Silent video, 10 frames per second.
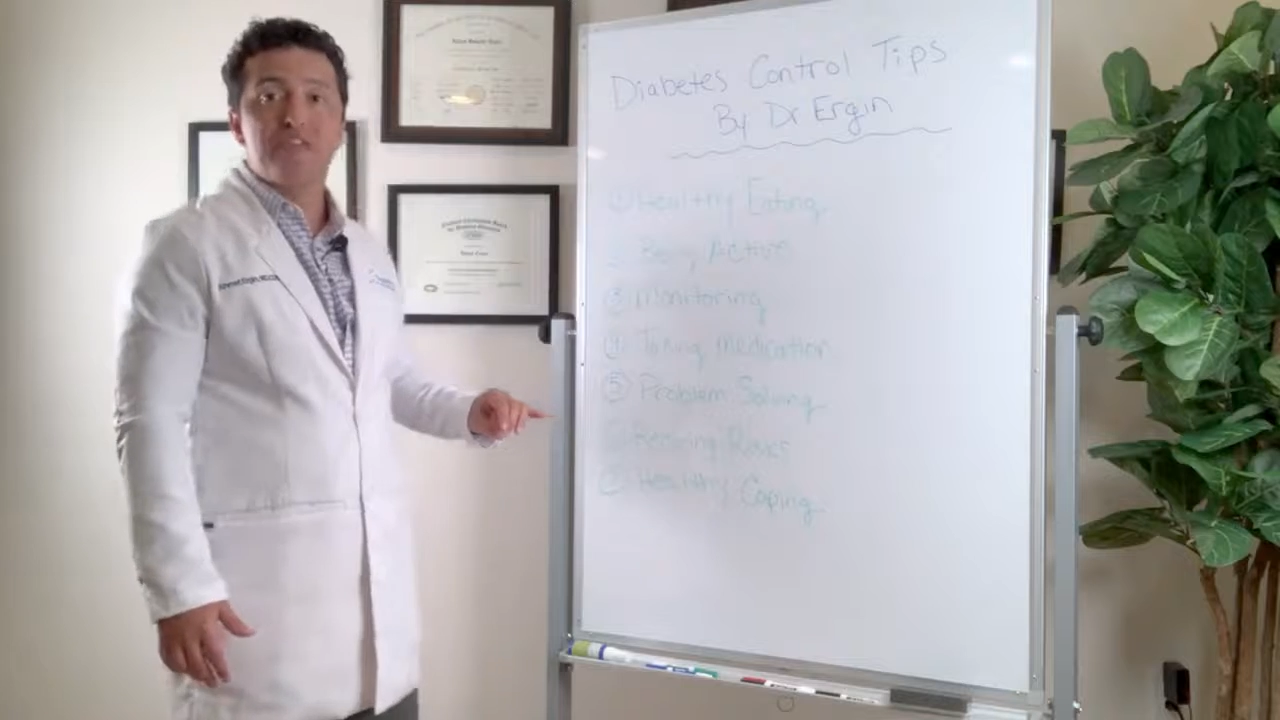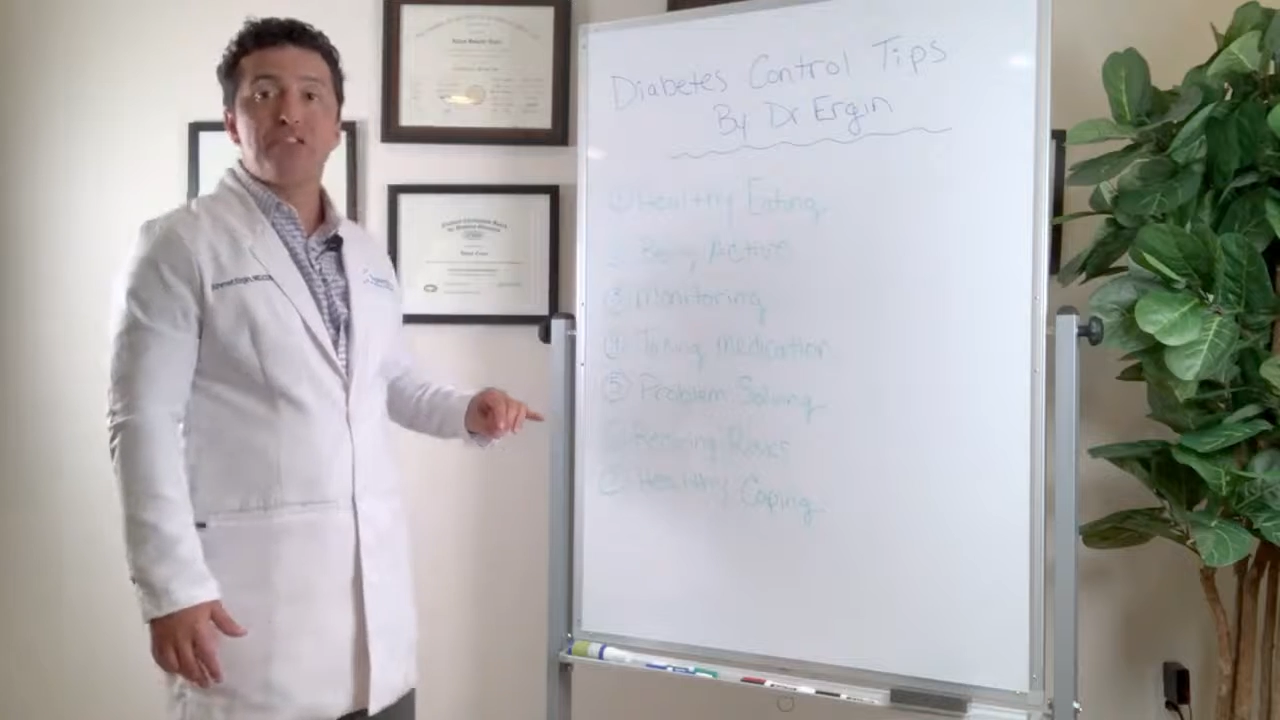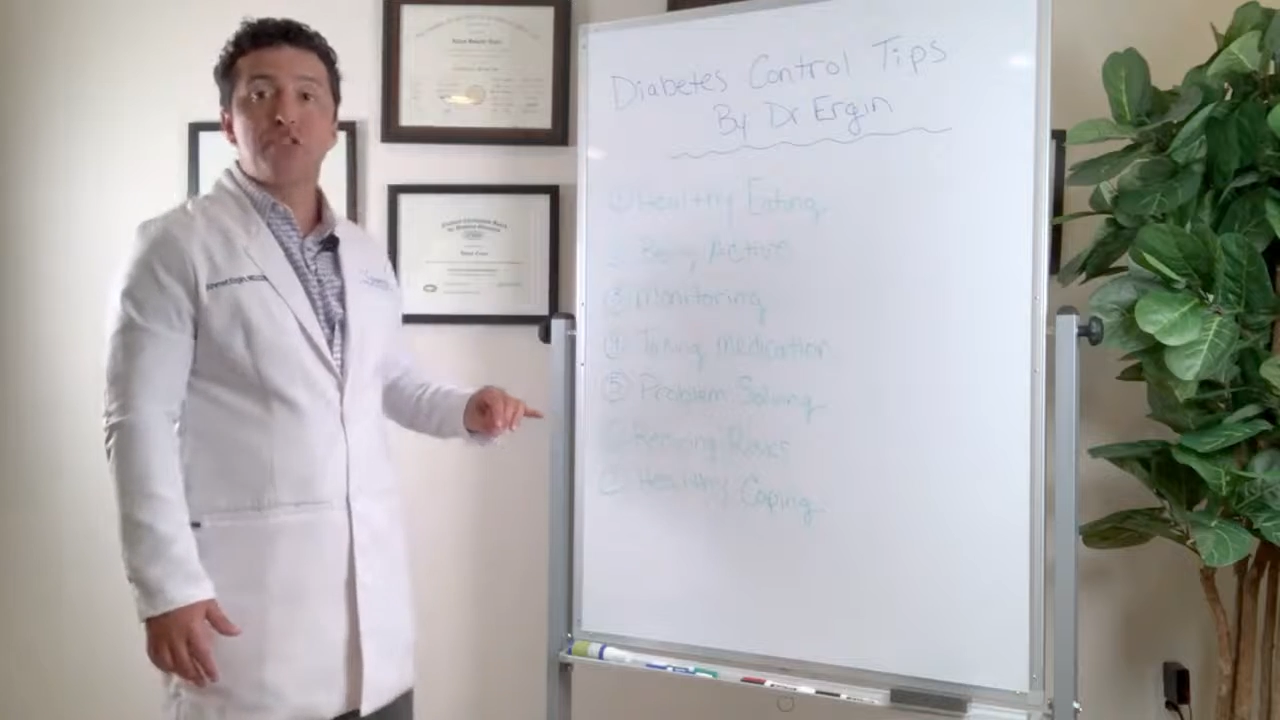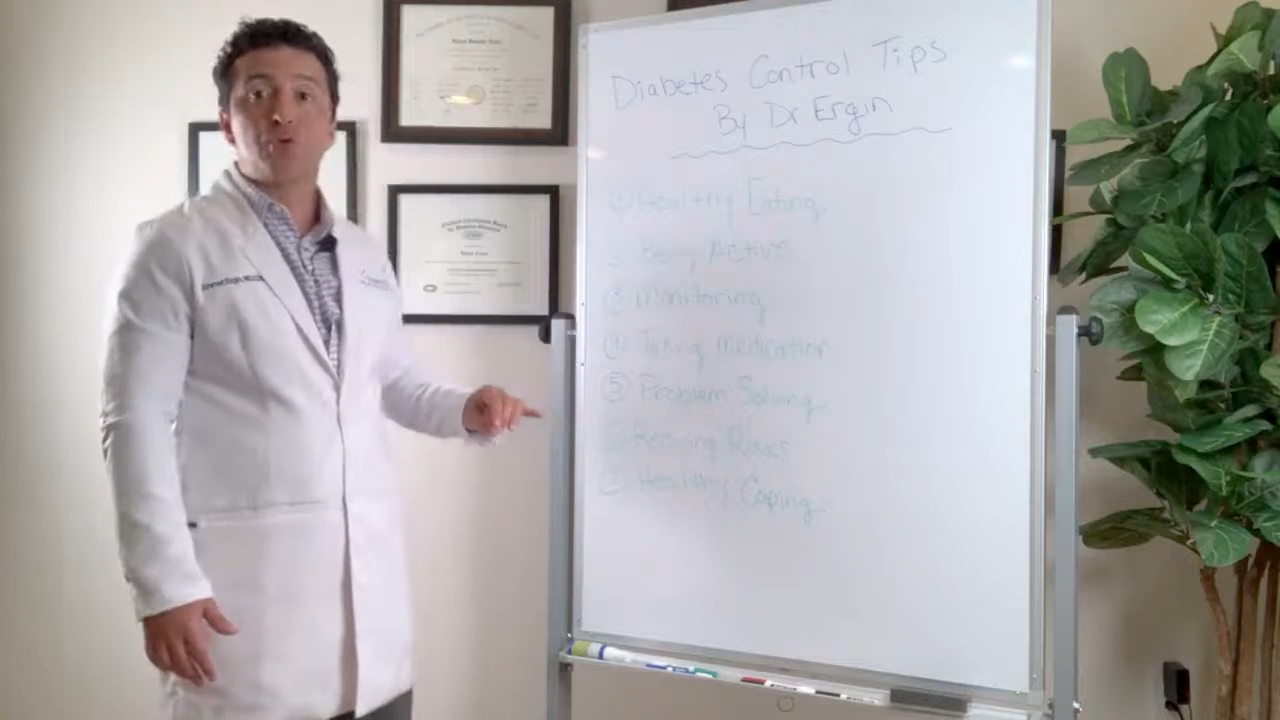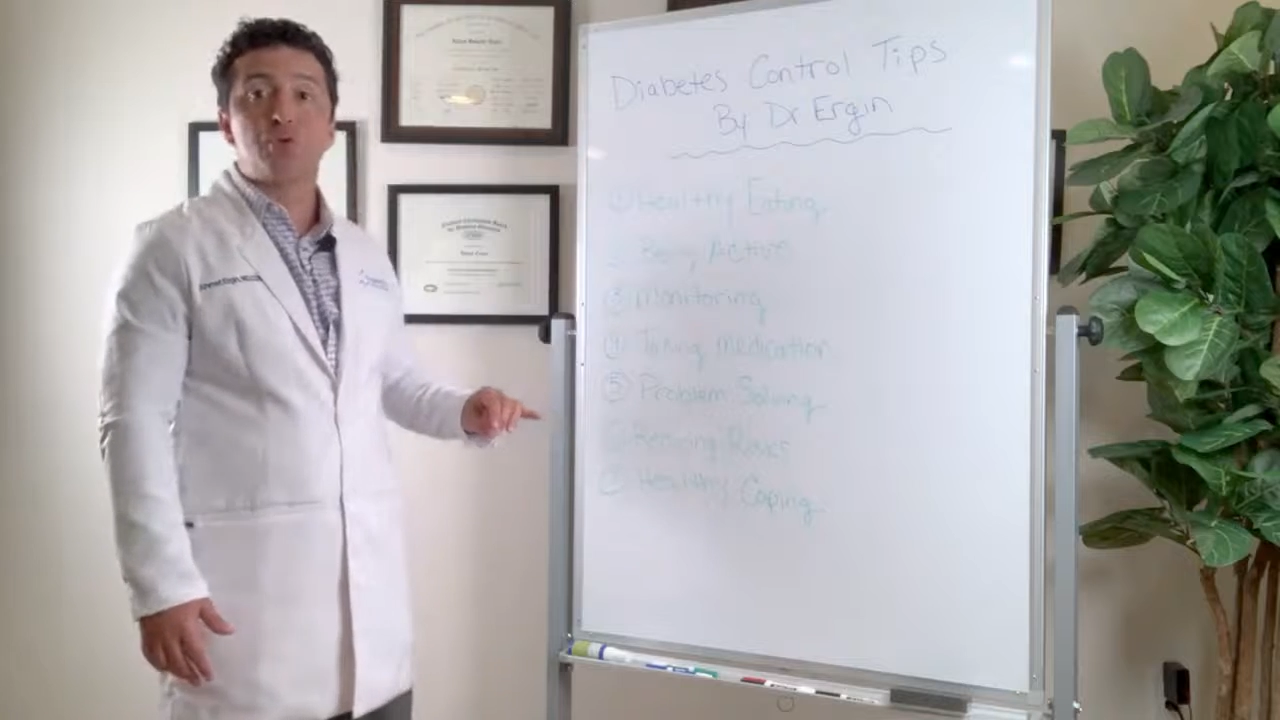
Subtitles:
having to